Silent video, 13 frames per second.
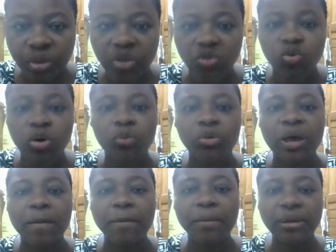is when we
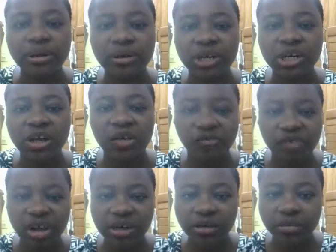are building the
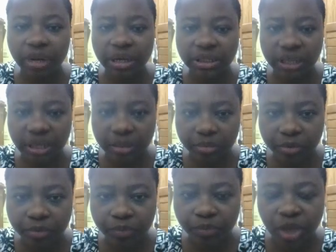valid max heap,
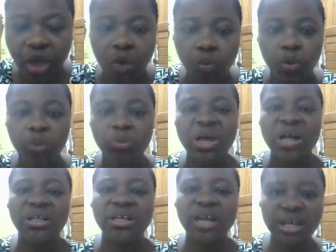when we
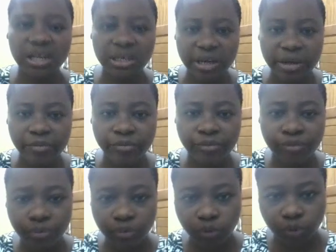are taking the
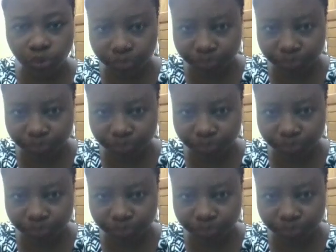root